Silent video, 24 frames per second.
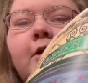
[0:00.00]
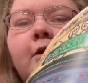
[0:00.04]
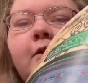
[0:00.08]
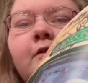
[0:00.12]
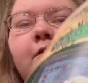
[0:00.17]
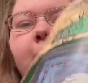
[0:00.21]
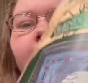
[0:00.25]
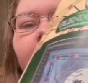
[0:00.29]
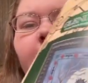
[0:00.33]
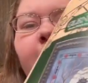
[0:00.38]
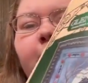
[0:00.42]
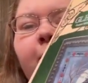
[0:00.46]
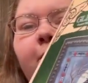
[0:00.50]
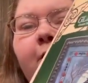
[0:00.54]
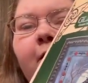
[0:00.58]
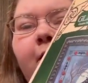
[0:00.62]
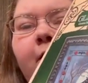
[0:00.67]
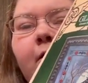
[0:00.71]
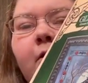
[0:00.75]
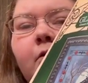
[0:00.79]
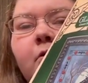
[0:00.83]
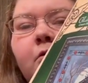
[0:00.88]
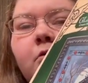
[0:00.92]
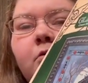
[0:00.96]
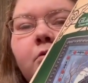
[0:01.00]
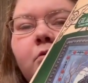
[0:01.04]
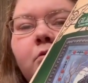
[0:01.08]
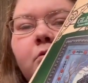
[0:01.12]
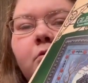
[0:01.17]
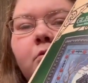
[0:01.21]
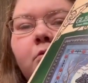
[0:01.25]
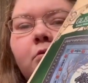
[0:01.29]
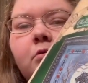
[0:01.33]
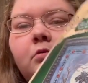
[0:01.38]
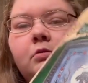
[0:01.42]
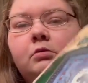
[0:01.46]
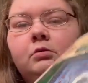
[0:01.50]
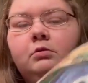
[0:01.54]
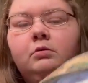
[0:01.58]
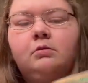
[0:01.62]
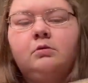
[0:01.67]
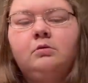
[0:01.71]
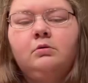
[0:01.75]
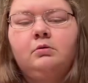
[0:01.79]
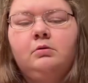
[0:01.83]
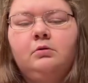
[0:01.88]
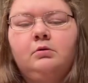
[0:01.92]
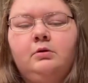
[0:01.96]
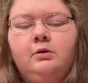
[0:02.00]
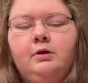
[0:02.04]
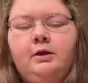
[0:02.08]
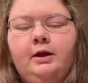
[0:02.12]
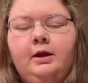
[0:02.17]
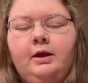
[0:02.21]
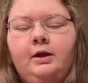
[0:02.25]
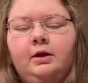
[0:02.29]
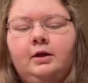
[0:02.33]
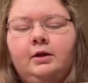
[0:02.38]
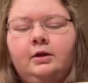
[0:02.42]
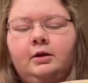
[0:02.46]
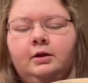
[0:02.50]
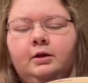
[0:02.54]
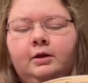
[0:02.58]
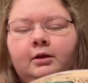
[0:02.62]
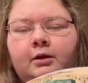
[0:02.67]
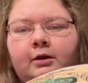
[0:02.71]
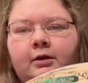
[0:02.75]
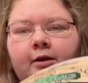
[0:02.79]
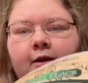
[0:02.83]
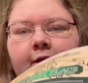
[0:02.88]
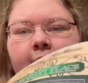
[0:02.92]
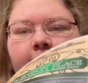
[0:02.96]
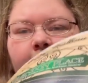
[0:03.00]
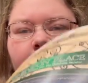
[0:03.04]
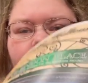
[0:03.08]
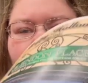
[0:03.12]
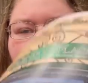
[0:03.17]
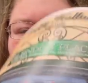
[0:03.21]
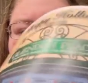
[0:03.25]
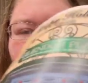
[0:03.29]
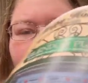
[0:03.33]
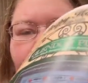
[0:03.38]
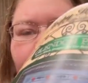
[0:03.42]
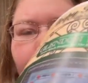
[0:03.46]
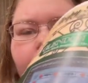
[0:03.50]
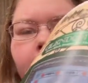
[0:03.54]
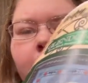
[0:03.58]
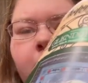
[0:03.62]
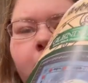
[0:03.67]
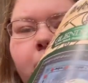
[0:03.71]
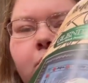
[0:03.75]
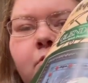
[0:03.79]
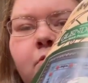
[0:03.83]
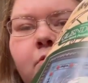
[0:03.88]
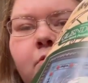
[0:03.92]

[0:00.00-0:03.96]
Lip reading: his cape there, and in like the saddle